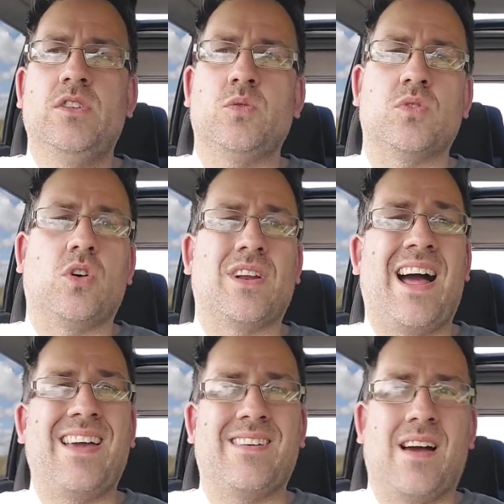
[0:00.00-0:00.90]
So it's got
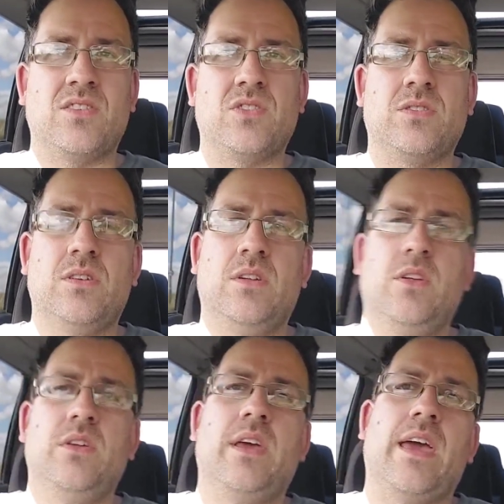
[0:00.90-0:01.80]
high-cas,
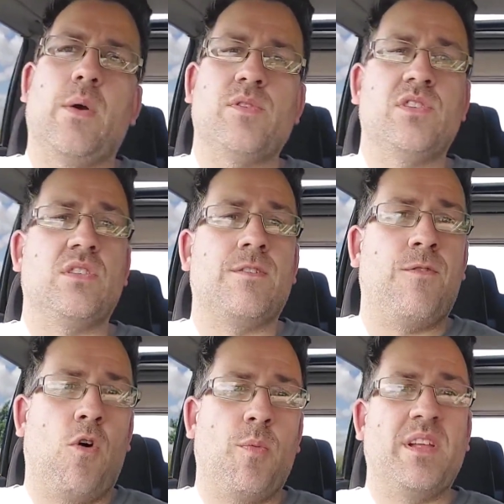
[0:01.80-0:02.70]
which is the
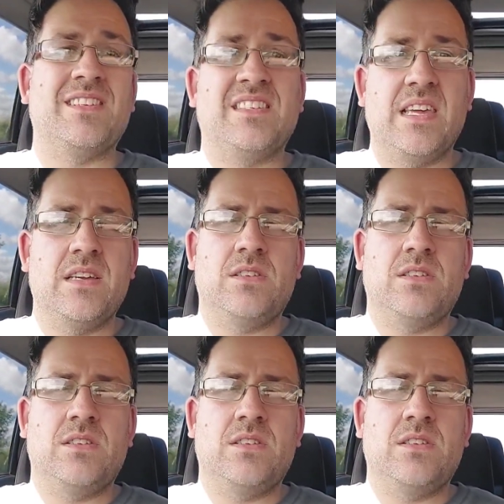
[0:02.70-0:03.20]
4-wheel steer